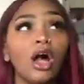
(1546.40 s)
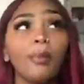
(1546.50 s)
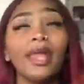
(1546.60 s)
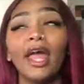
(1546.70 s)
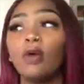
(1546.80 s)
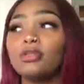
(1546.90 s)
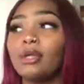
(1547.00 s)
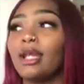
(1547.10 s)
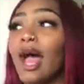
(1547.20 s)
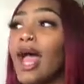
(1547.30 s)
It helps me
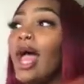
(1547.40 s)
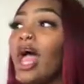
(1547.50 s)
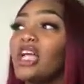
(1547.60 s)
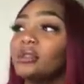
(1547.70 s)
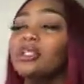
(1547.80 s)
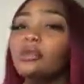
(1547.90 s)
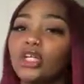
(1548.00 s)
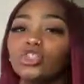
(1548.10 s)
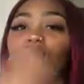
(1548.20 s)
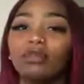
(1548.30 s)
a lot, especially because
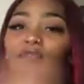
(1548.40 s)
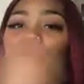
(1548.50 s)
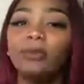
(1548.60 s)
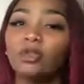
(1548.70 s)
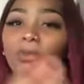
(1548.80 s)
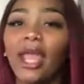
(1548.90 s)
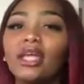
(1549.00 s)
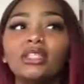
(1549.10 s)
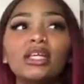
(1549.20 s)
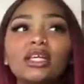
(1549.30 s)
you don't have to flip through
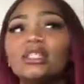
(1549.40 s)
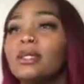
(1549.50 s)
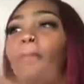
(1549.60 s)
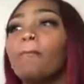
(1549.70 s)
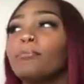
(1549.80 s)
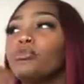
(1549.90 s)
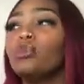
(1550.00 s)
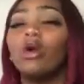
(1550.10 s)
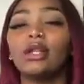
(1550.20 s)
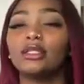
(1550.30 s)
pages and do
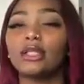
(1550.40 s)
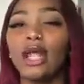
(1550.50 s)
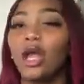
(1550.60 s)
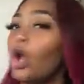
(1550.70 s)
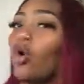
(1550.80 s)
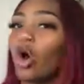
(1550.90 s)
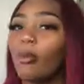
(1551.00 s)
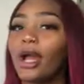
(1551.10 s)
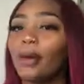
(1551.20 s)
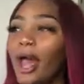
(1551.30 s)
all this. Like,
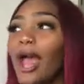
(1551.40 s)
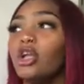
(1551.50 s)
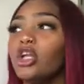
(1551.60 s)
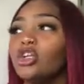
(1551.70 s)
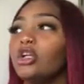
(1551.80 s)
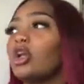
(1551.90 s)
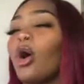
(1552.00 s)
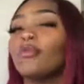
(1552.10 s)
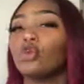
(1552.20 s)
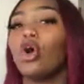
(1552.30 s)
I literally don't
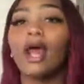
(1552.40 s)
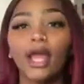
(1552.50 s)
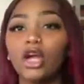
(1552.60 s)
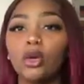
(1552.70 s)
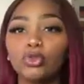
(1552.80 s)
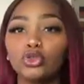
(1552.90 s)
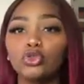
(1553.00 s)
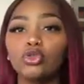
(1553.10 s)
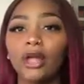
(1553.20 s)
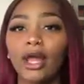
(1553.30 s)
have all I carry to
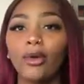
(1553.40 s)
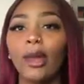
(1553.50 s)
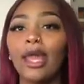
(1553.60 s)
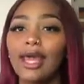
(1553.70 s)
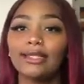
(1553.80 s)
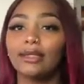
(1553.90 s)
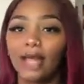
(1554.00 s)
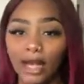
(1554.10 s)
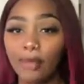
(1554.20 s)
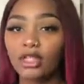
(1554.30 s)
school now is a
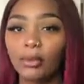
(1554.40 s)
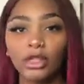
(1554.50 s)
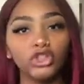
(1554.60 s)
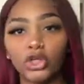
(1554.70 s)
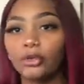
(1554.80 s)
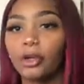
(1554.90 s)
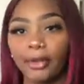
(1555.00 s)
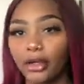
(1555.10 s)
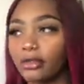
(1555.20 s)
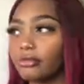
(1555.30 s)
laptop, a journal, and a
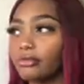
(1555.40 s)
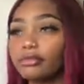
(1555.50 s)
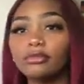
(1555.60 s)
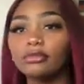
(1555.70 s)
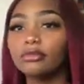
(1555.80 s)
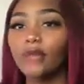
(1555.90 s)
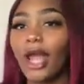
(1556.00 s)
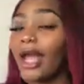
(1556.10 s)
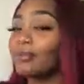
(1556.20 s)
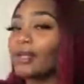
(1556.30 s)
pen.
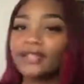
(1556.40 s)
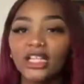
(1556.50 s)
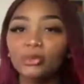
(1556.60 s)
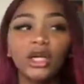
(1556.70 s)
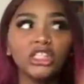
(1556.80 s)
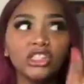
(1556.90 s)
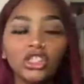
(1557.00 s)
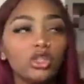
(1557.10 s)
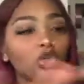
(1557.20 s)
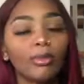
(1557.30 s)
Because my textbook is
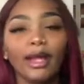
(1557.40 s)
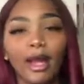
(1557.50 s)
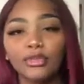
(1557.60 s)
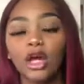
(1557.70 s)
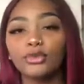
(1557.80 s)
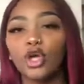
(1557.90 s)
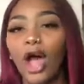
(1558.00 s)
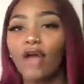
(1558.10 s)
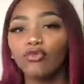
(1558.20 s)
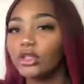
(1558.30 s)
literally on my laptop, so
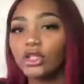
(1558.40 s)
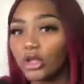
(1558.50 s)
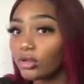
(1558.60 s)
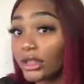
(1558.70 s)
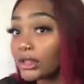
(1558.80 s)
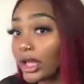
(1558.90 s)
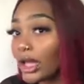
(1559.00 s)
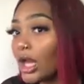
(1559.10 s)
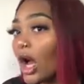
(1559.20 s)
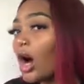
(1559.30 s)
I really don't need
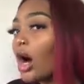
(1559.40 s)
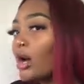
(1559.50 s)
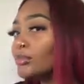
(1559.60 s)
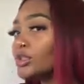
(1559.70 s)
that.